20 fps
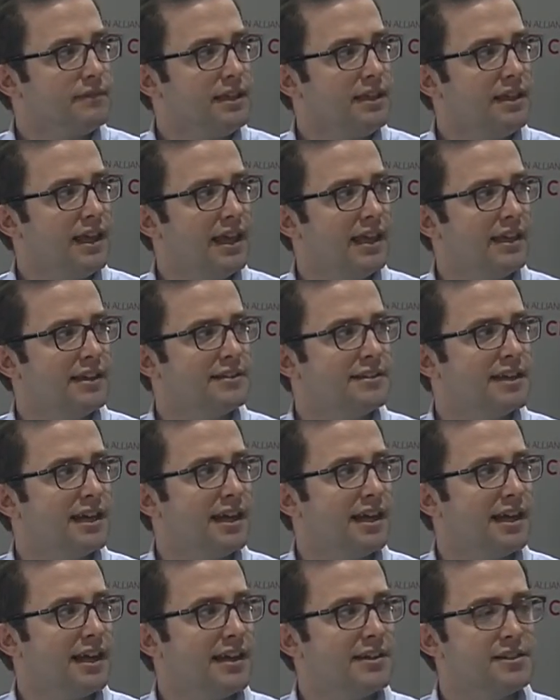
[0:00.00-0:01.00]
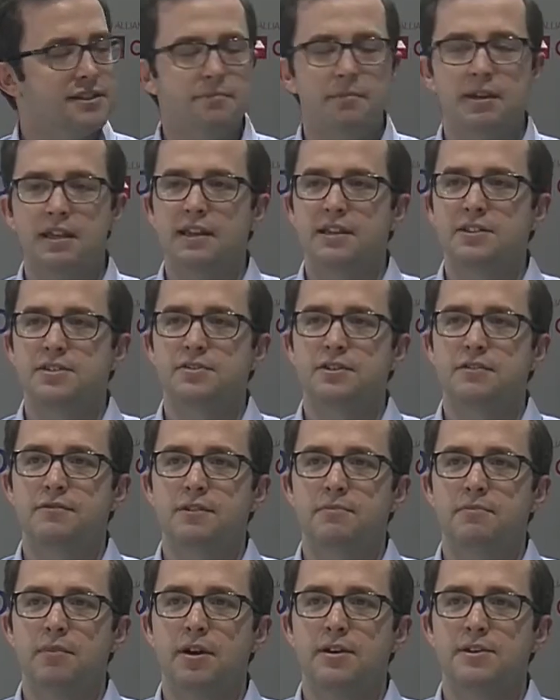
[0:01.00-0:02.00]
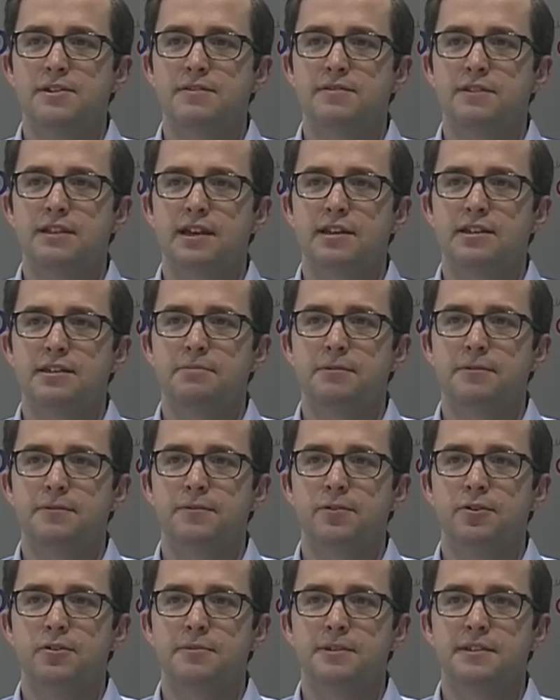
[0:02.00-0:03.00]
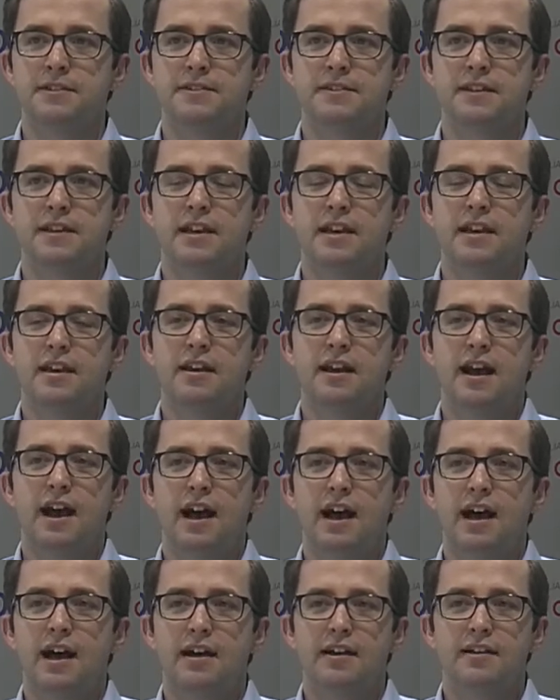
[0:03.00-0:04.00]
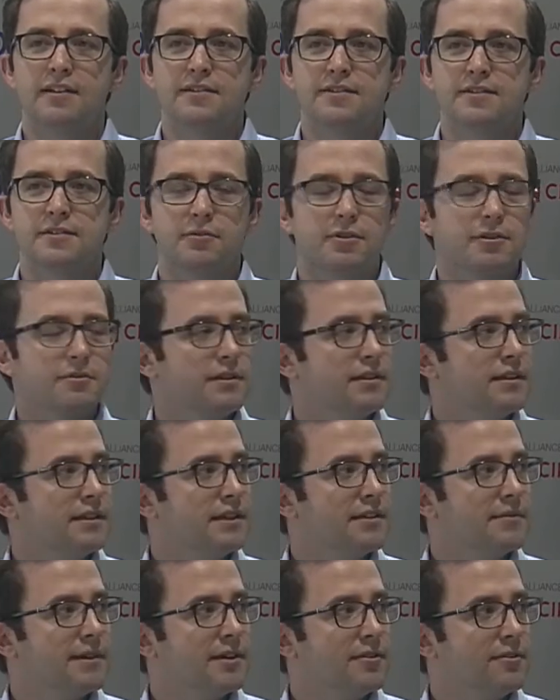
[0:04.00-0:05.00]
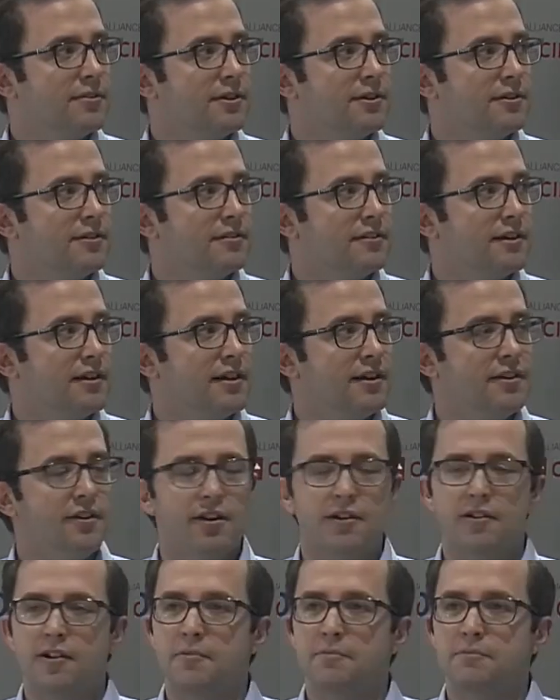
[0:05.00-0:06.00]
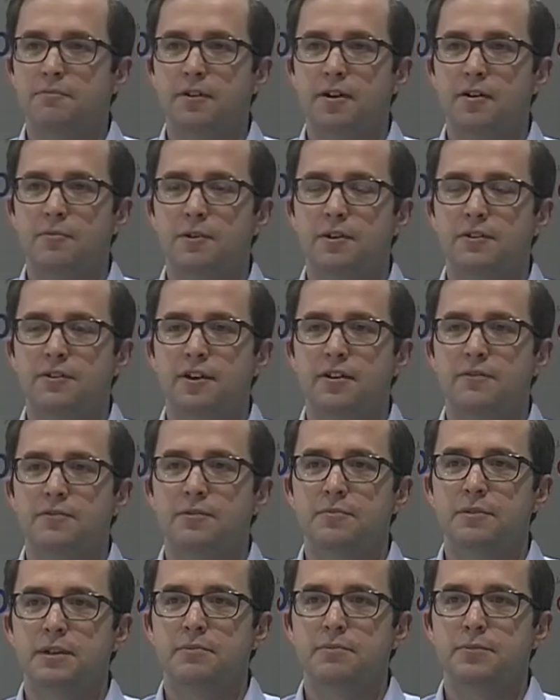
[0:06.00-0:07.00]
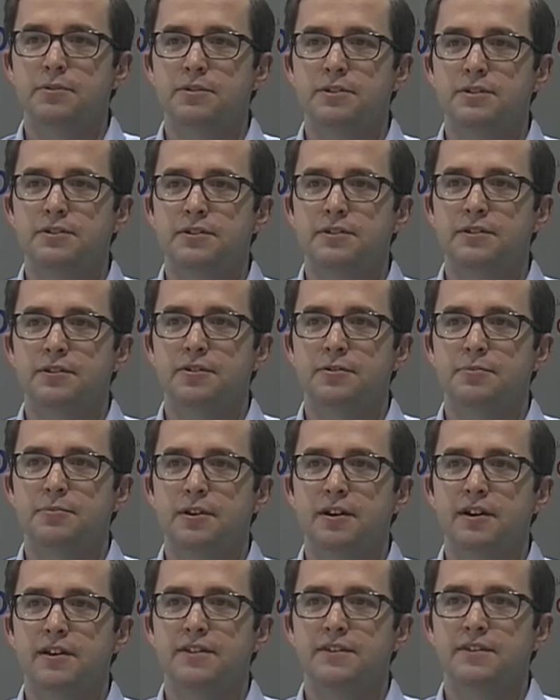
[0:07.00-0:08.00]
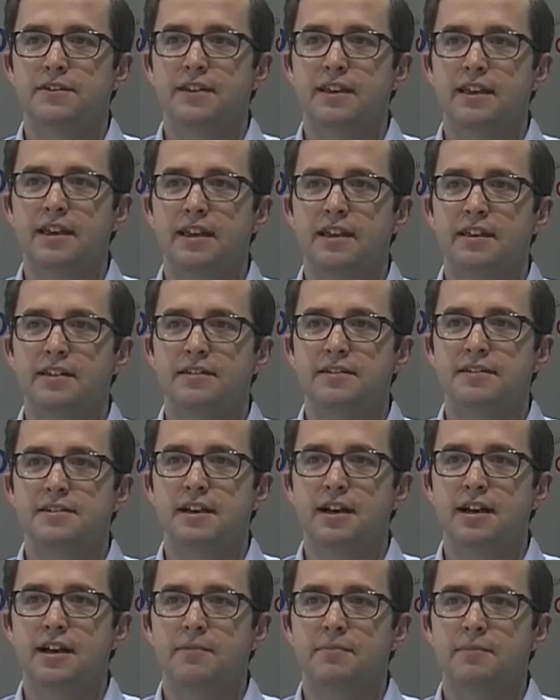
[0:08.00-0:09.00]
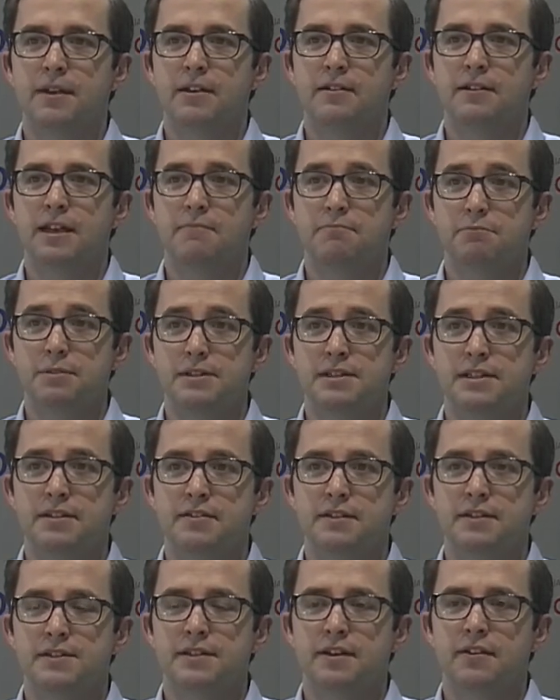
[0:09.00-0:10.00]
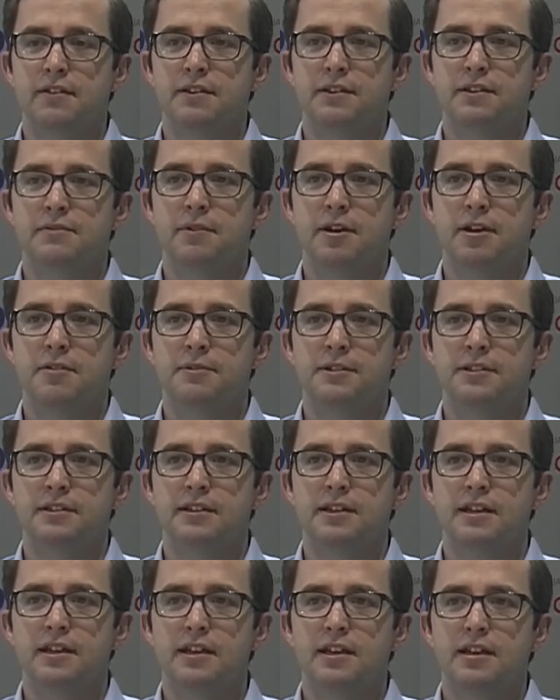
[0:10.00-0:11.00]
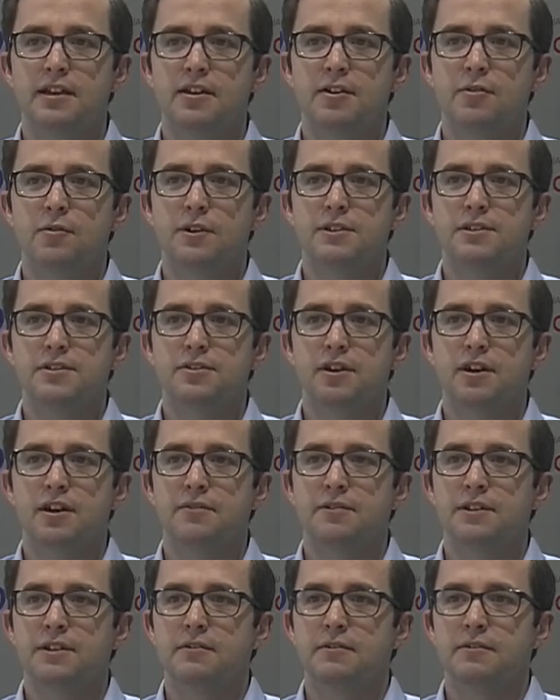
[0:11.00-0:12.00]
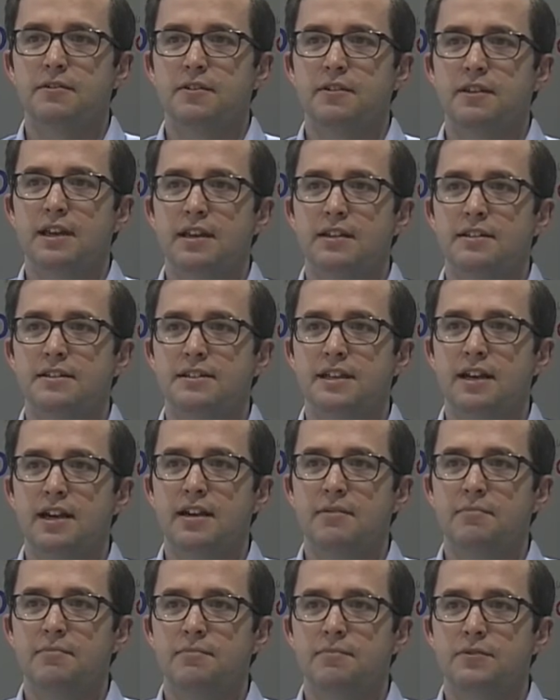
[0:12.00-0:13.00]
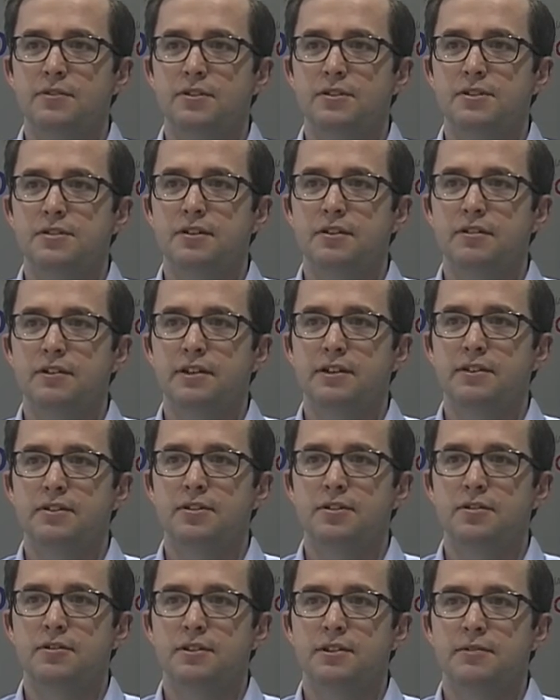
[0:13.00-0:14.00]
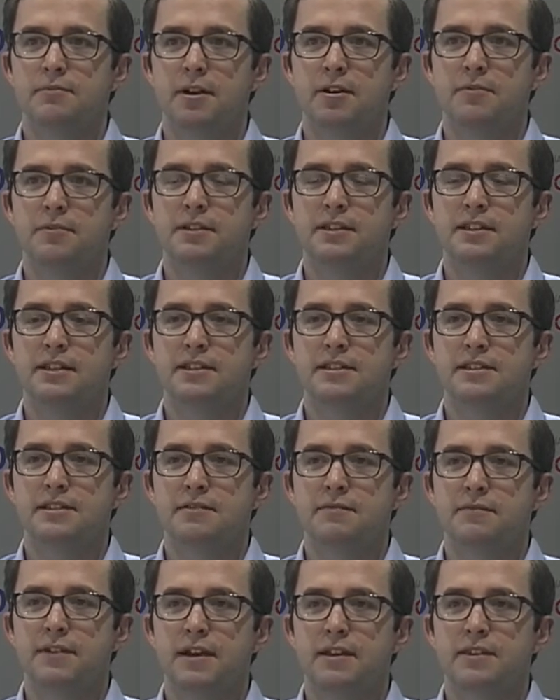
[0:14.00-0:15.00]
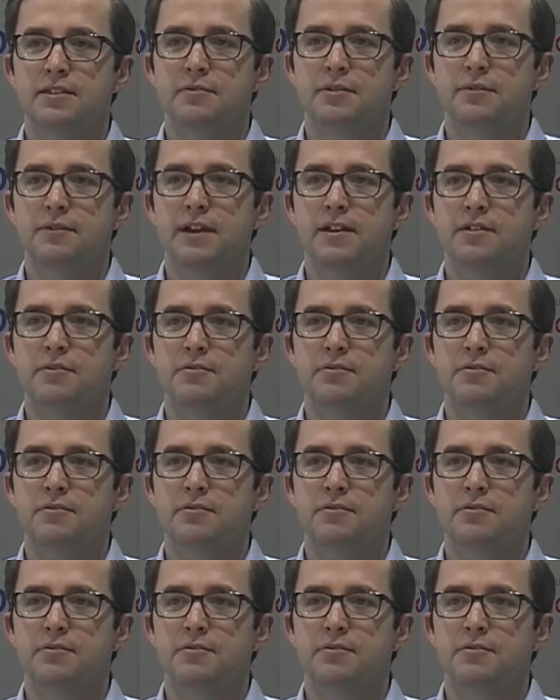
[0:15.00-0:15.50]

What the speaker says: And to me, that's driven most of the underperformance. So what do we think about oil? I know I'm well known for being bullish on the oil price, and particularly so at the moment. What's driving that contrarian call at the moment is the fact that we've had a